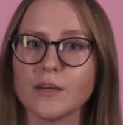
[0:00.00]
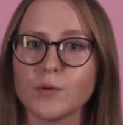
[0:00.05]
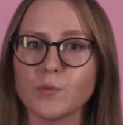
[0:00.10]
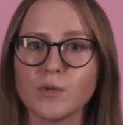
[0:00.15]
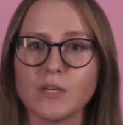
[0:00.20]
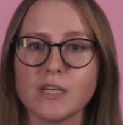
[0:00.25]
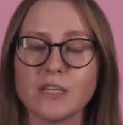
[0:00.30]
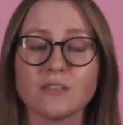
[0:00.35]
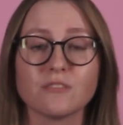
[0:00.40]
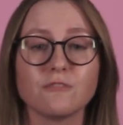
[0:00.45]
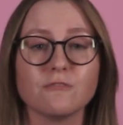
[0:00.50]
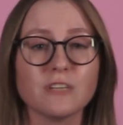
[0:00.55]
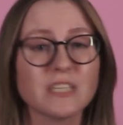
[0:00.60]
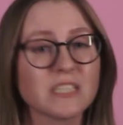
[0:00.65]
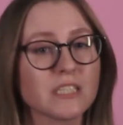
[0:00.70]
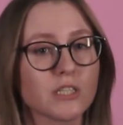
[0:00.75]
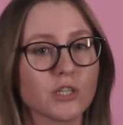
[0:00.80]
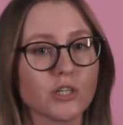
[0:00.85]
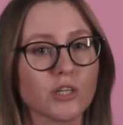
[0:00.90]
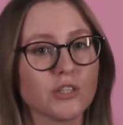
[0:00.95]
that we needed
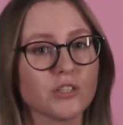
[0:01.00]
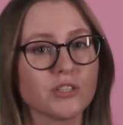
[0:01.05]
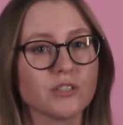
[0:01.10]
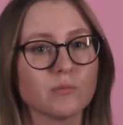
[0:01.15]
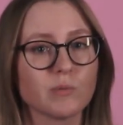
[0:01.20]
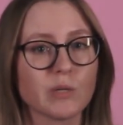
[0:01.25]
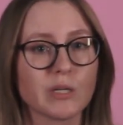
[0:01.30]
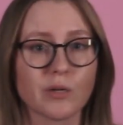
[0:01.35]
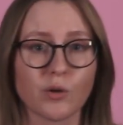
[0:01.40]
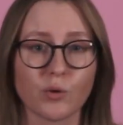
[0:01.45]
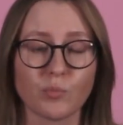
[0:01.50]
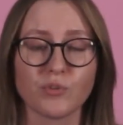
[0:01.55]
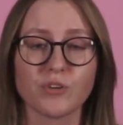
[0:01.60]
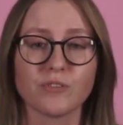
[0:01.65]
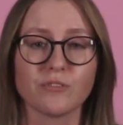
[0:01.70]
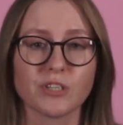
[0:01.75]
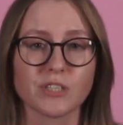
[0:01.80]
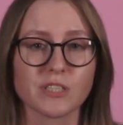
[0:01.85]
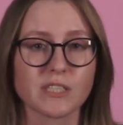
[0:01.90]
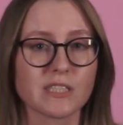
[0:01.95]
visitors in our
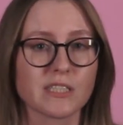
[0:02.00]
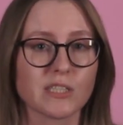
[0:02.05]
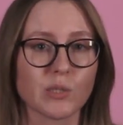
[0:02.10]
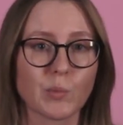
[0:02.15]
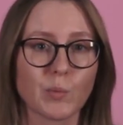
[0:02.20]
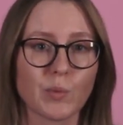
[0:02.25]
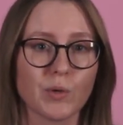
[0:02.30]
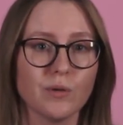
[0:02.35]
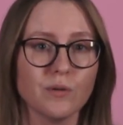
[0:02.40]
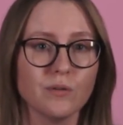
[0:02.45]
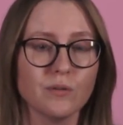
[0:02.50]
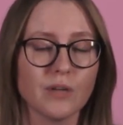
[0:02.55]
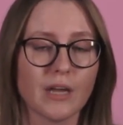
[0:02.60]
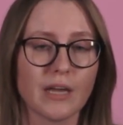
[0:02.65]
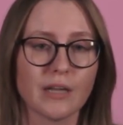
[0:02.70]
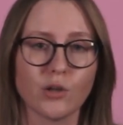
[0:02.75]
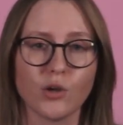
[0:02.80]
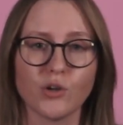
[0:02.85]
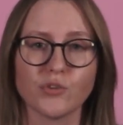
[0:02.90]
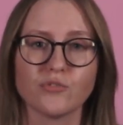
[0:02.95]
previous example
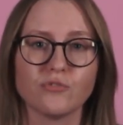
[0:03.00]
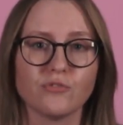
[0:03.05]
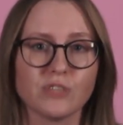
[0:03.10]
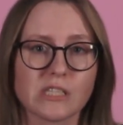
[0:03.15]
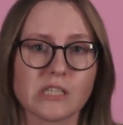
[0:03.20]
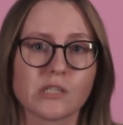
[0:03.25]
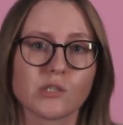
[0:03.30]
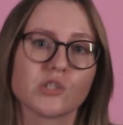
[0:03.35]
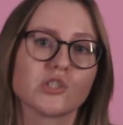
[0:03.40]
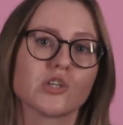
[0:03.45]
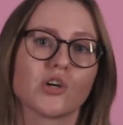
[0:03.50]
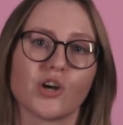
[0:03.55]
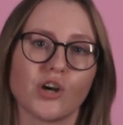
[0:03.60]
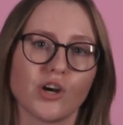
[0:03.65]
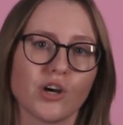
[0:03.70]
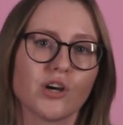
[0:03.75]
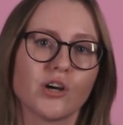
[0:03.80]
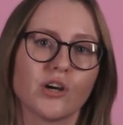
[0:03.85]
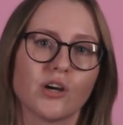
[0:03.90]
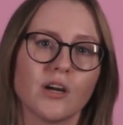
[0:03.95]
and not
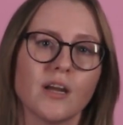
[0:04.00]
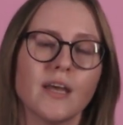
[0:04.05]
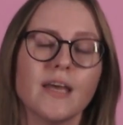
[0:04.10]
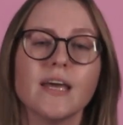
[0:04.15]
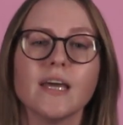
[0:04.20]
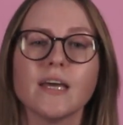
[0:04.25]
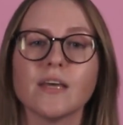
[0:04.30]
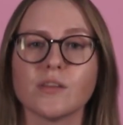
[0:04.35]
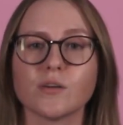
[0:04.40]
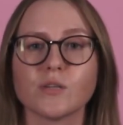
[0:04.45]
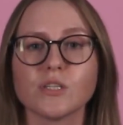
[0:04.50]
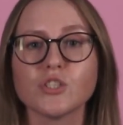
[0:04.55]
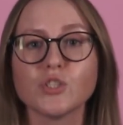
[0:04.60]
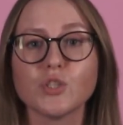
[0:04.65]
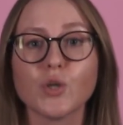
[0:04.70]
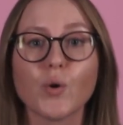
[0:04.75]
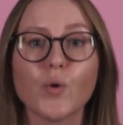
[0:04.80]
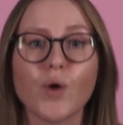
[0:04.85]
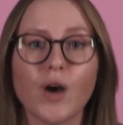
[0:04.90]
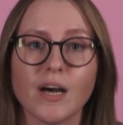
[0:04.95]
visitor? There is
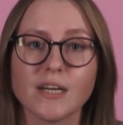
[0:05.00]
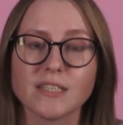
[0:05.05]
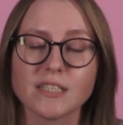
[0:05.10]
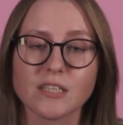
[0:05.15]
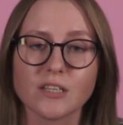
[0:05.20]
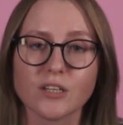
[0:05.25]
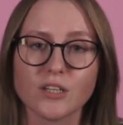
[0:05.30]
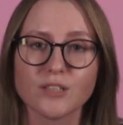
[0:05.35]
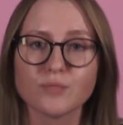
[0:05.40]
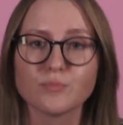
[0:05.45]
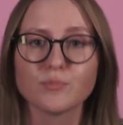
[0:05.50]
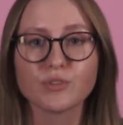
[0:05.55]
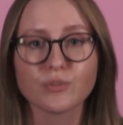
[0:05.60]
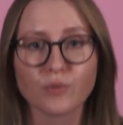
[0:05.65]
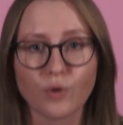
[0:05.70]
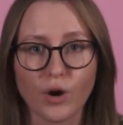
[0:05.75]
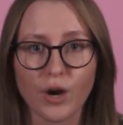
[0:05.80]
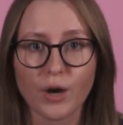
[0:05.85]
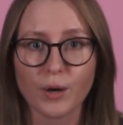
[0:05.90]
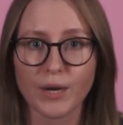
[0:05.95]
no article
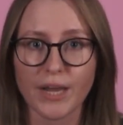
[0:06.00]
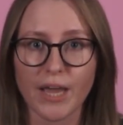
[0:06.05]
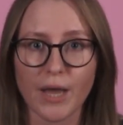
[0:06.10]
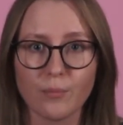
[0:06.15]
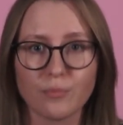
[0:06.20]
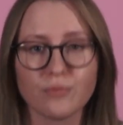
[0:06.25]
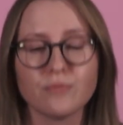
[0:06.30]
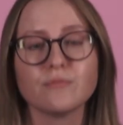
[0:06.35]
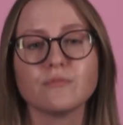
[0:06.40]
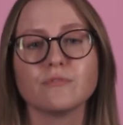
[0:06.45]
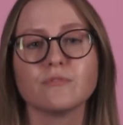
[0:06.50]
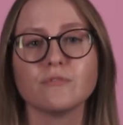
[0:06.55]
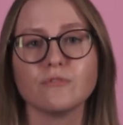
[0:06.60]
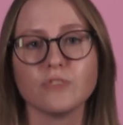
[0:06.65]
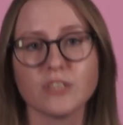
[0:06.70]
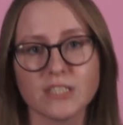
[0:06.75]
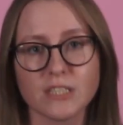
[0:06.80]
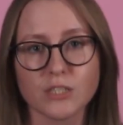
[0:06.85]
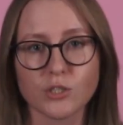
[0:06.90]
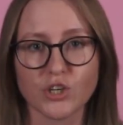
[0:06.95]
before our gap.
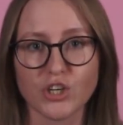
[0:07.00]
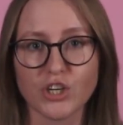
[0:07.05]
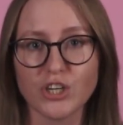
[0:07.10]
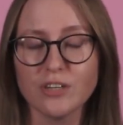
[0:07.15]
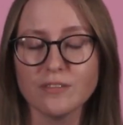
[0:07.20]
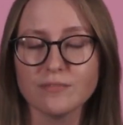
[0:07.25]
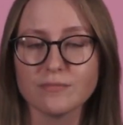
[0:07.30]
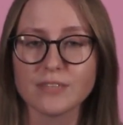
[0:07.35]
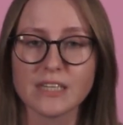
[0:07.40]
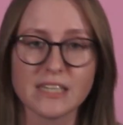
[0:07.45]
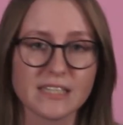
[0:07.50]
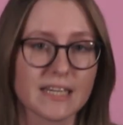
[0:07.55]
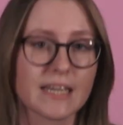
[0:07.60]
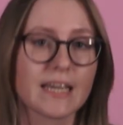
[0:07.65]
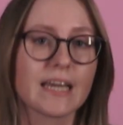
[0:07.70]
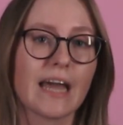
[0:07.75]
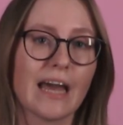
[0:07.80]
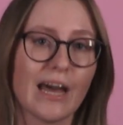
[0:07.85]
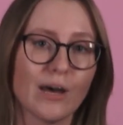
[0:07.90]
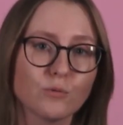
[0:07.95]
Visitor is a
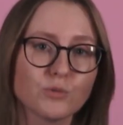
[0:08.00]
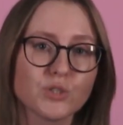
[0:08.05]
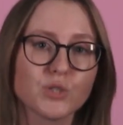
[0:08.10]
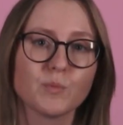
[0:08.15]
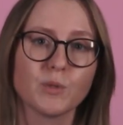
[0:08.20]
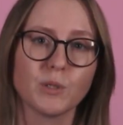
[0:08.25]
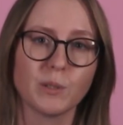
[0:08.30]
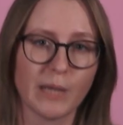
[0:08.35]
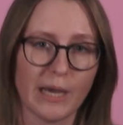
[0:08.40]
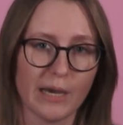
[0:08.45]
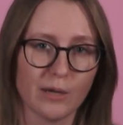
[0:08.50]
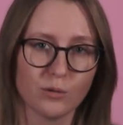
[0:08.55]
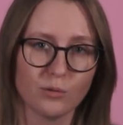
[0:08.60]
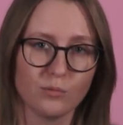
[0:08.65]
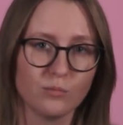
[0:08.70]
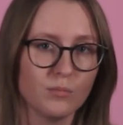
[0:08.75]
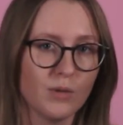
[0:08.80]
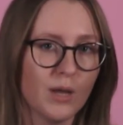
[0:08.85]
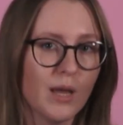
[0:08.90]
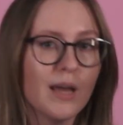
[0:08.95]
countable noun.
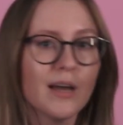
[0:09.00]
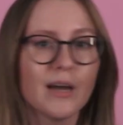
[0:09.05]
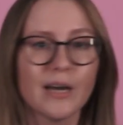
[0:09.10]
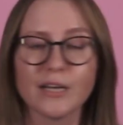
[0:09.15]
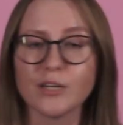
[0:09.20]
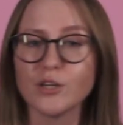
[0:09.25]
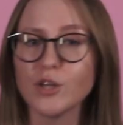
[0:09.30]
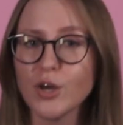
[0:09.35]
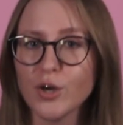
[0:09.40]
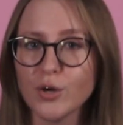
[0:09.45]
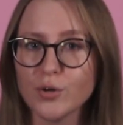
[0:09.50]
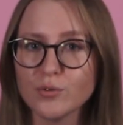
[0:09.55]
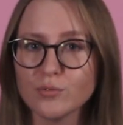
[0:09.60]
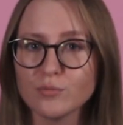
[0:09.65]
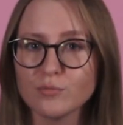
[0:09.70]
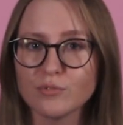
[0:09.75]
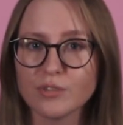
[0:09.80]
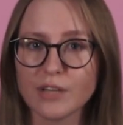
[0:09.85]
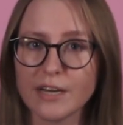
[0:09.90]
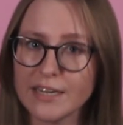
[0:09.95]
I
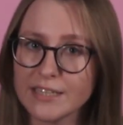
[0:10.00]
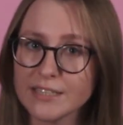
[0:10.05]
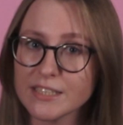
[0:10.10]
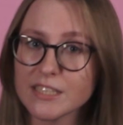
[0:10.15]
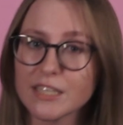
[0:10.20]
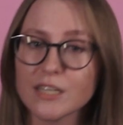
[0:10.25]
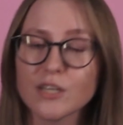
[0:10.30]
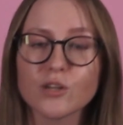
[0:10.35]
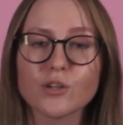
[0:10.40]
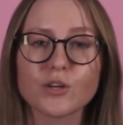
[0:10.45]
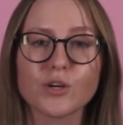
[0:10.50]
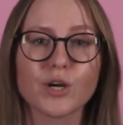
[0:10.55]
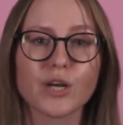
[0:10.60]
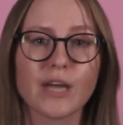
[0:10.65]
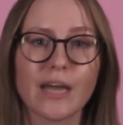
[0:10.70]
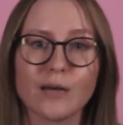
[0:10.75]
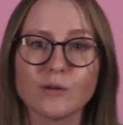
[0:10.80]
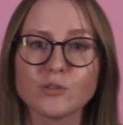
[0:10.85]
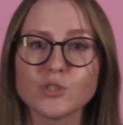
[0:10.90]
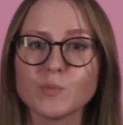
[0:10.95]
know that singular
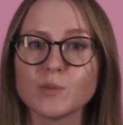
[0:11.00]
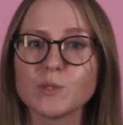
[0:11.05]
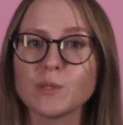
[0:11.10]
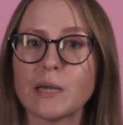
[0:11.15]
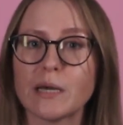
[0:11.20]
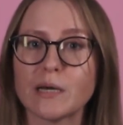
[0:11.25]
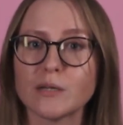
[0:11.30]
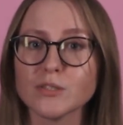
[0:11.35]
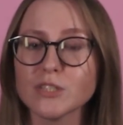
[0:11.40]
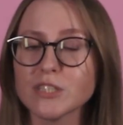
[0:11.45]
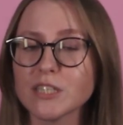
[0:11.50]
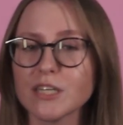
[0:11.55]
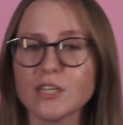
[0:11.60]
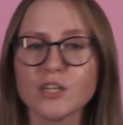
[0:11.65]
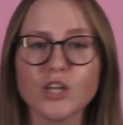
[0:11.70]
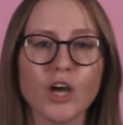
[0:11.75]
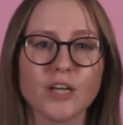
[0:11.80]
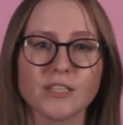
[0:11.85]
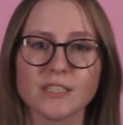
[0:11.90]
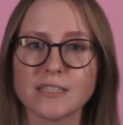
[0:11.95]
countable nouns
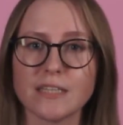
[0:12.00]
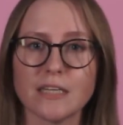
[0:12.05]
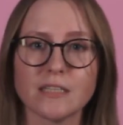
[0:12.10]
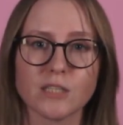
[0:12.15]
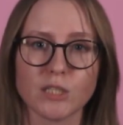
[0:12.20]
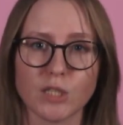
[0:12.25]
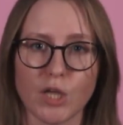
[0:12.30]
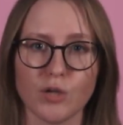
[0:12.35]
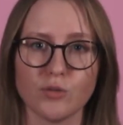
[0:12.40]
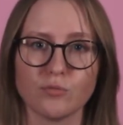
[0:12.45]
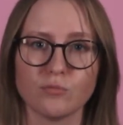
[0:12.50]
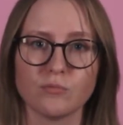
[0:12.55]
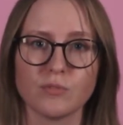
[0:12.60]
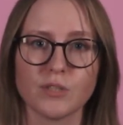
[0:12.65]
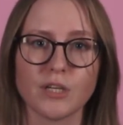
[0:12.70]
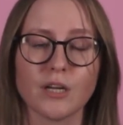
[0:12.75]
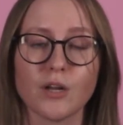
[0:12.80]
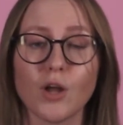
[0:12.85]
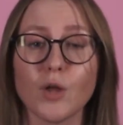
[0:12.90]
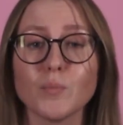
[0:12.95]
cannot stand alone,
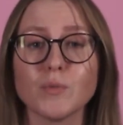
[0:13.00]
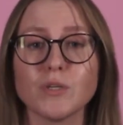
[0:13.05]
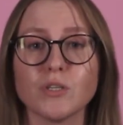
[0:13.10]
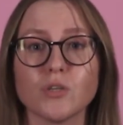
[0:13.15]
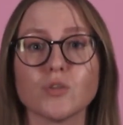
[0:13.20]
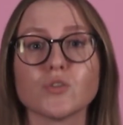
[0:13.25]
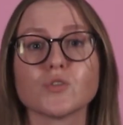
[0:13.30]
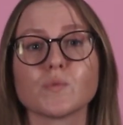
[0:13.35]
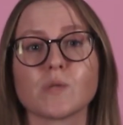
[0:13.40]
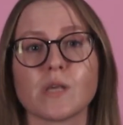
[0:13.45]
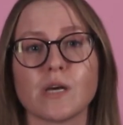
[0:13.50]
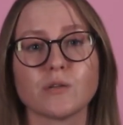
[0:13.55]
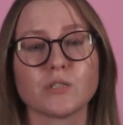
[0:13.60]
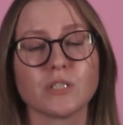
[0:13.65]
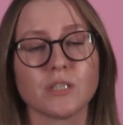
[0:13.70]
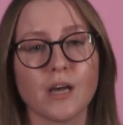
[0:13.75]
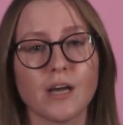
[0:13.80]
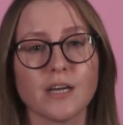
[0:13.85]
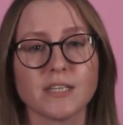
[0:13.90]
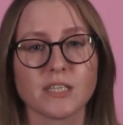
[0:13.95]
cannot be used without
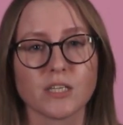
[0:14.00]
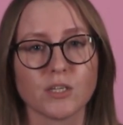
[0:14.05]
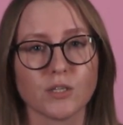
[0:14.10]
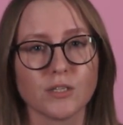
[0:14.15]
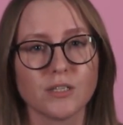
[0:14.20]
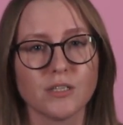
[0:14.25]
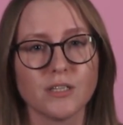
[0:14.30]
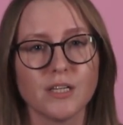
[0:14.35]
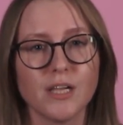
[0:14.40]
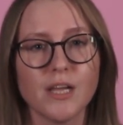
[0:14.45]
an article.